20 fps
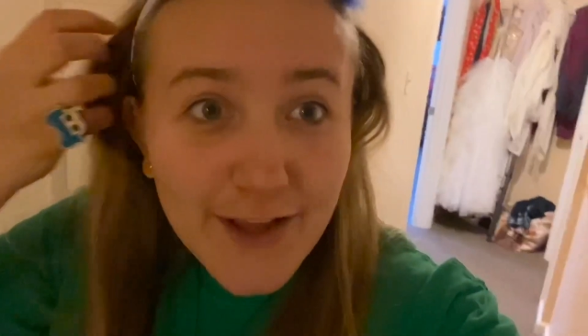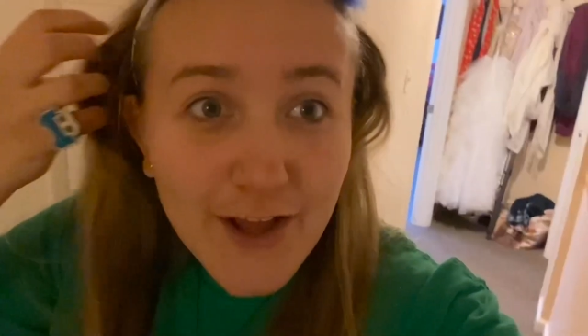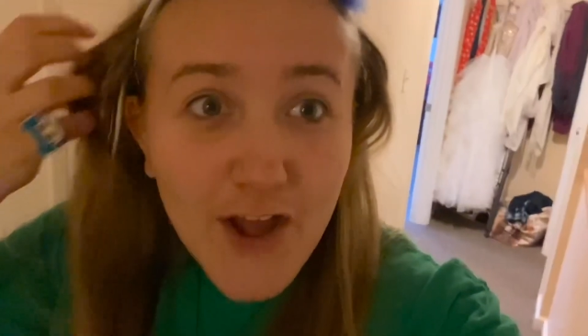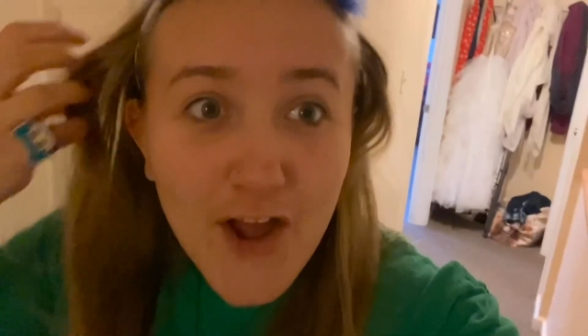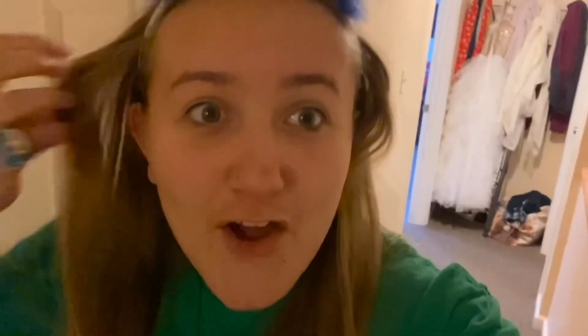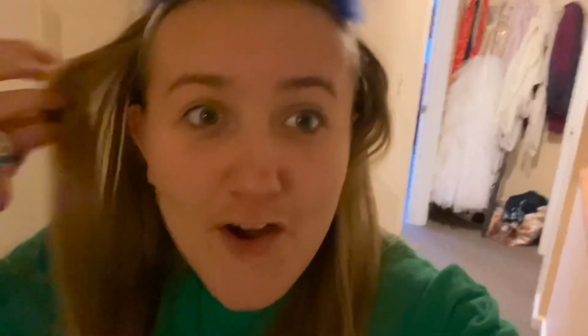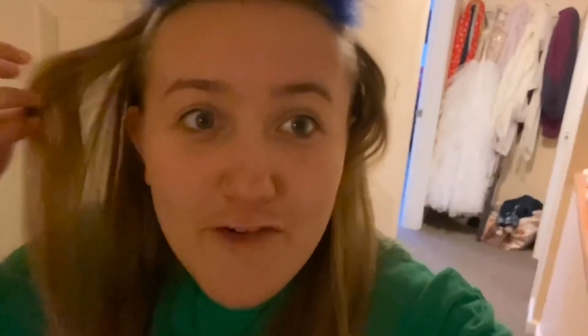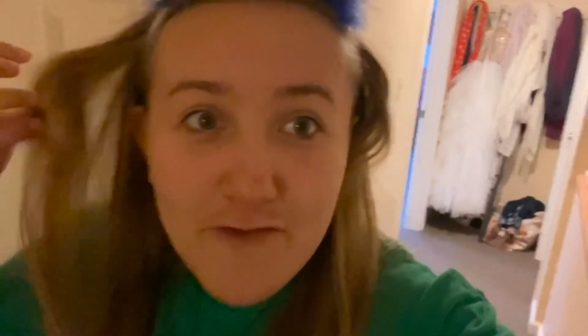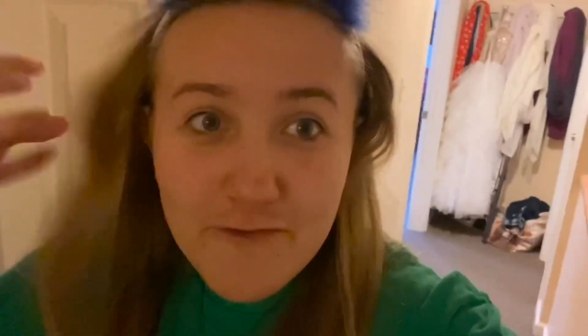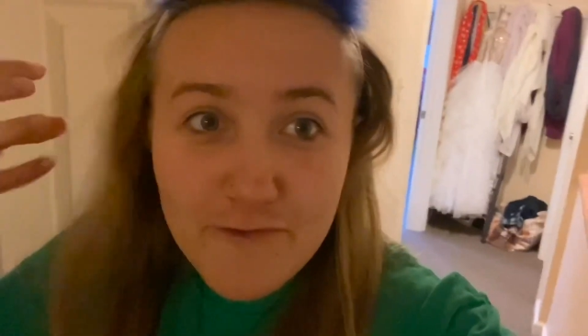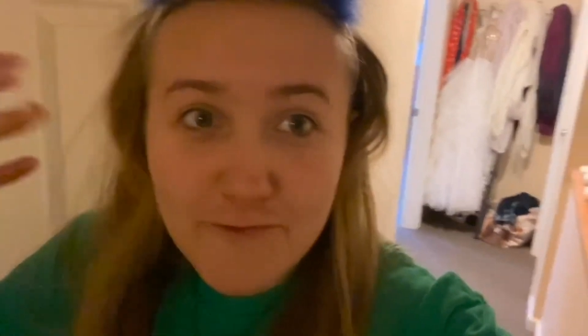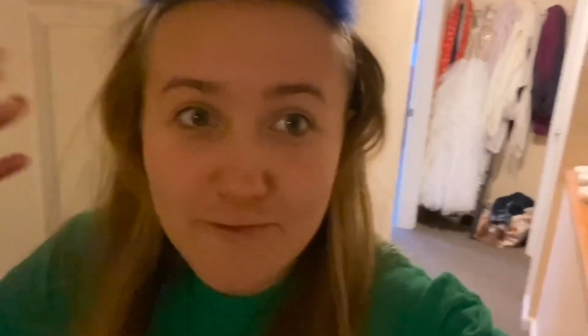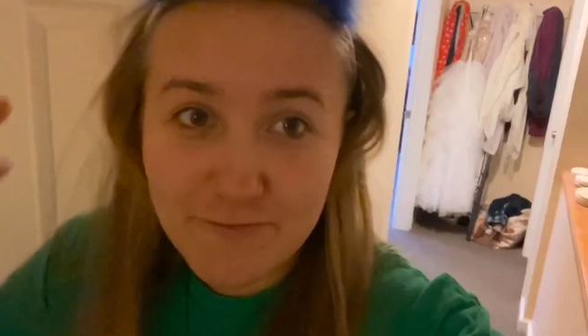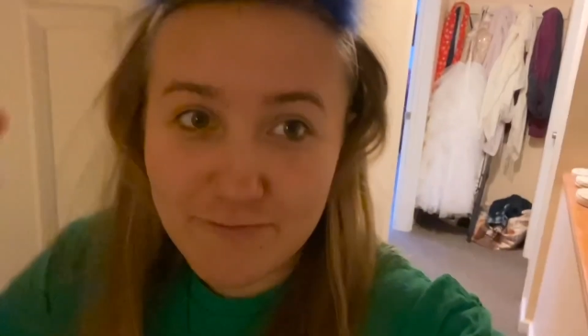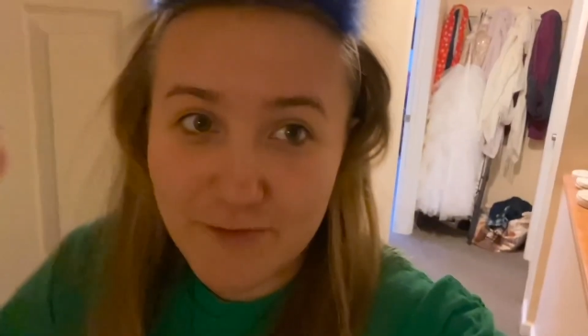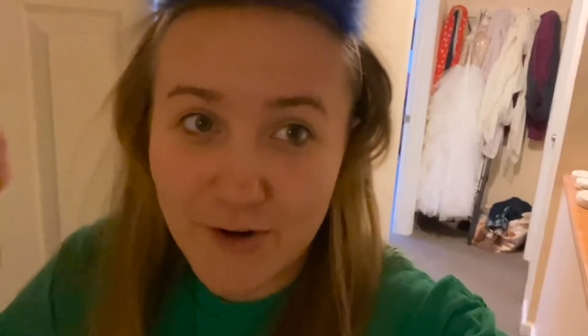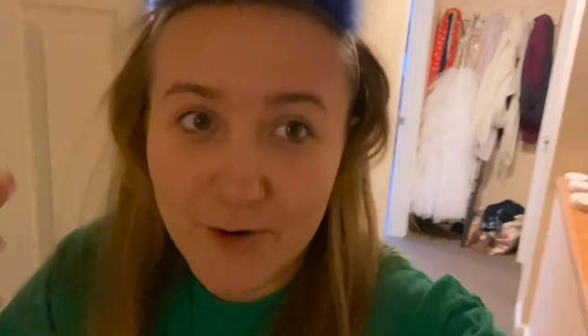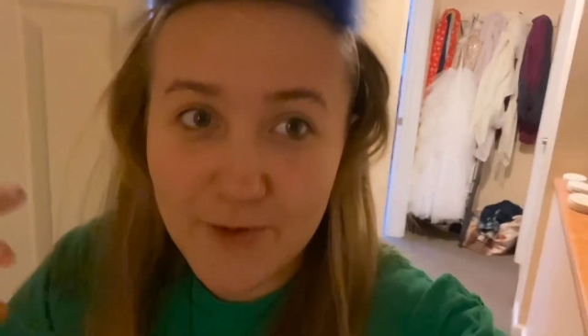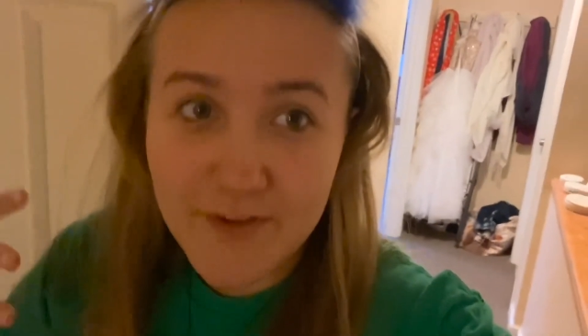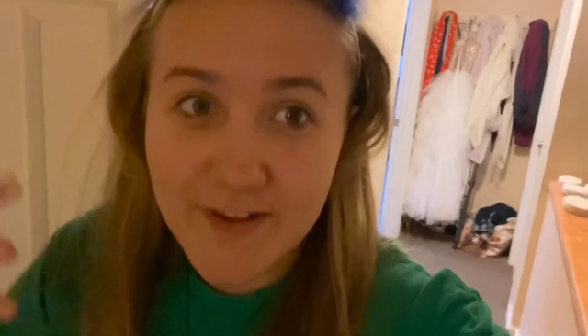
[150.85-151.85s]

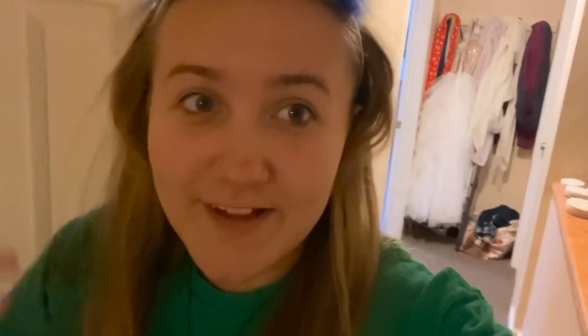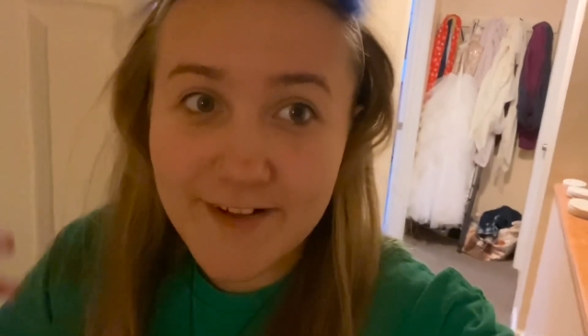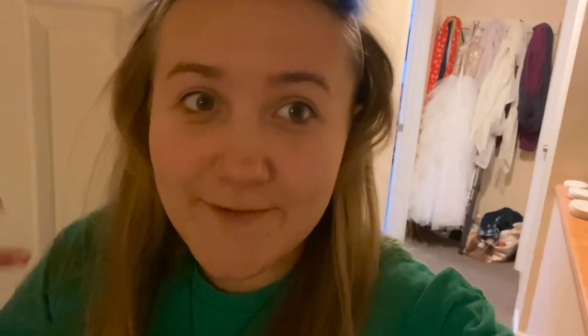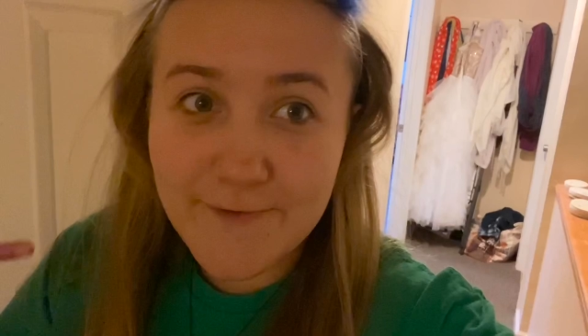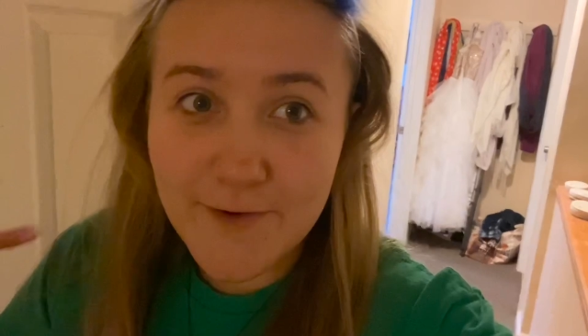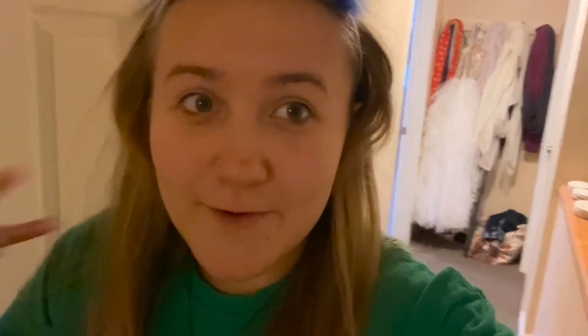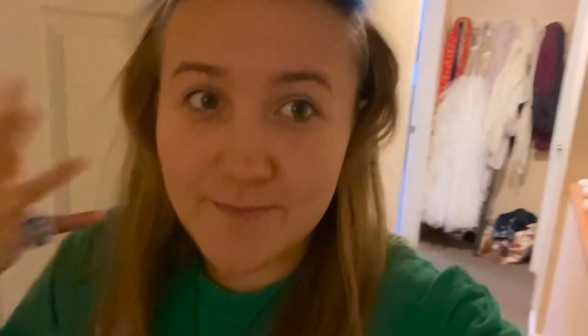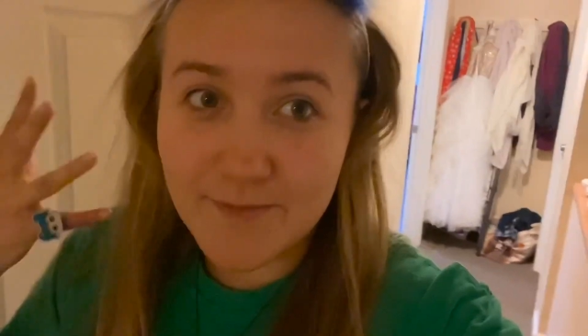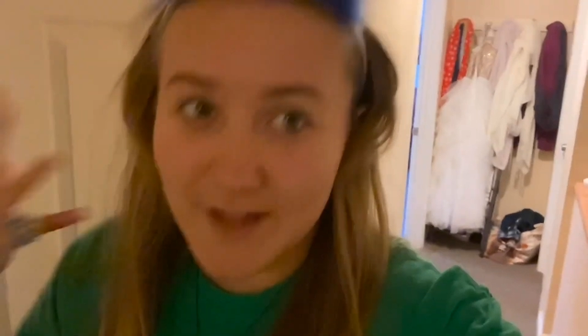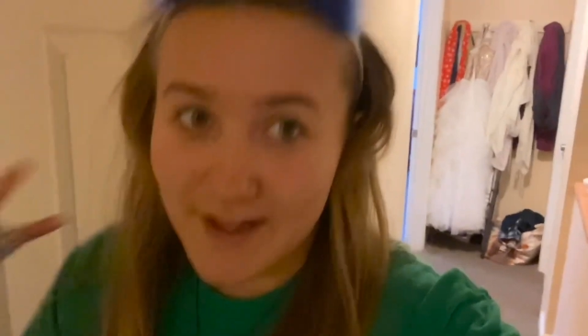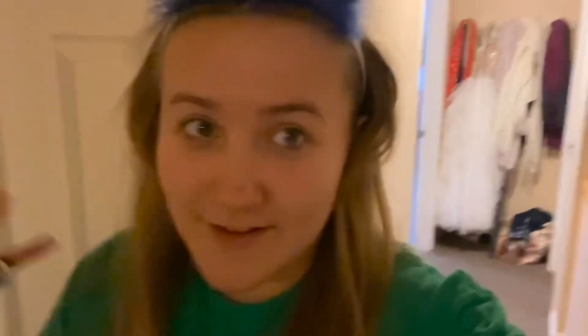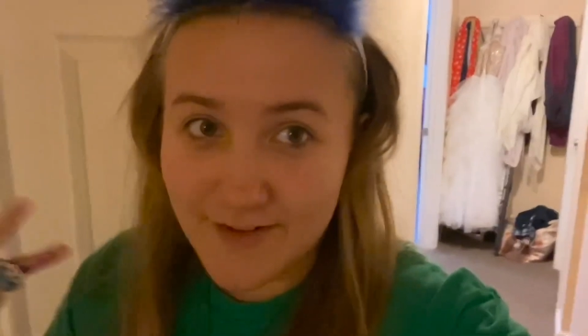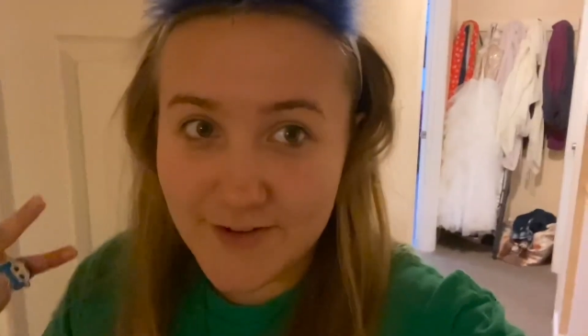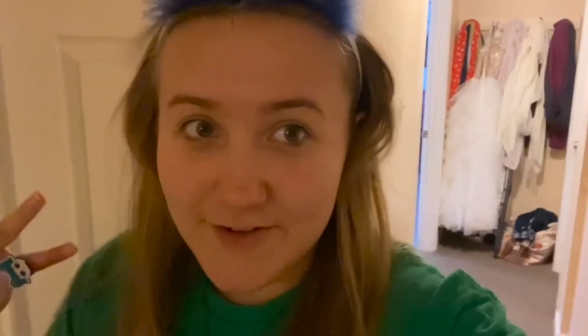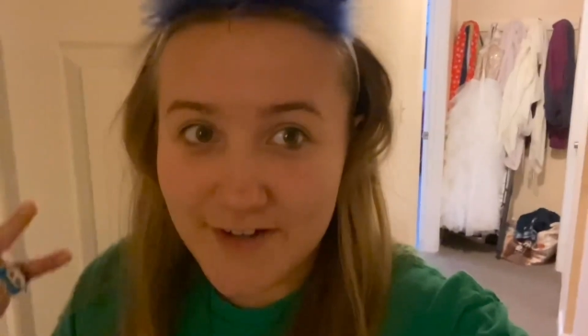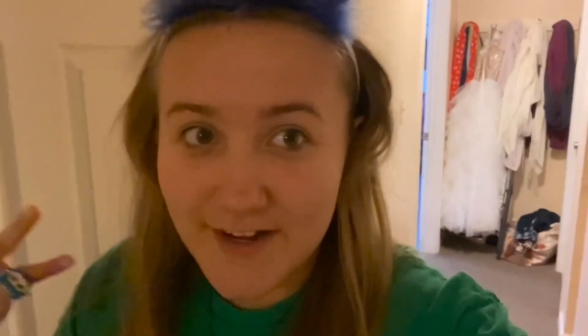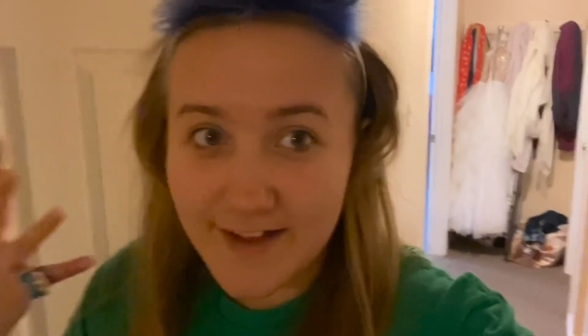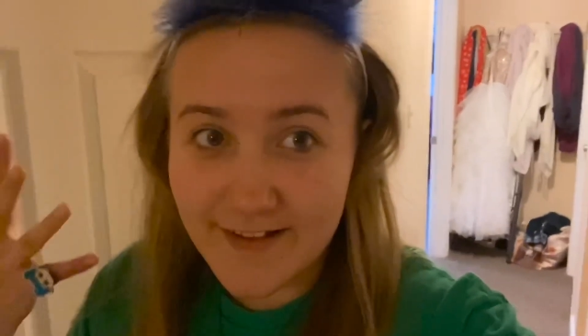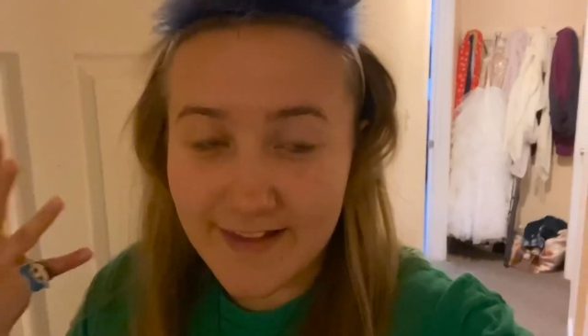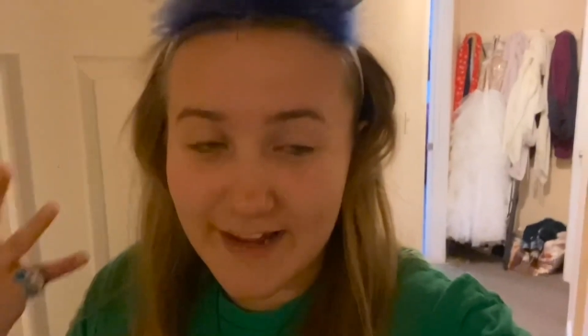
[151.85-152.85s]
frozen from
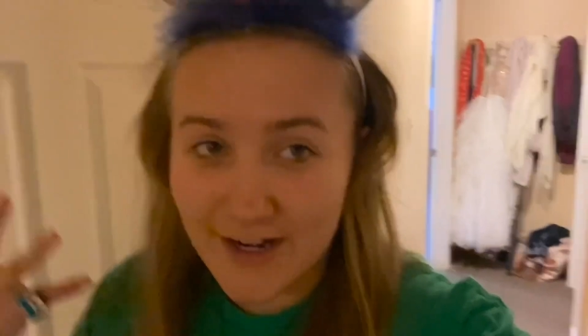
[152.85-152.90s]
yesterday's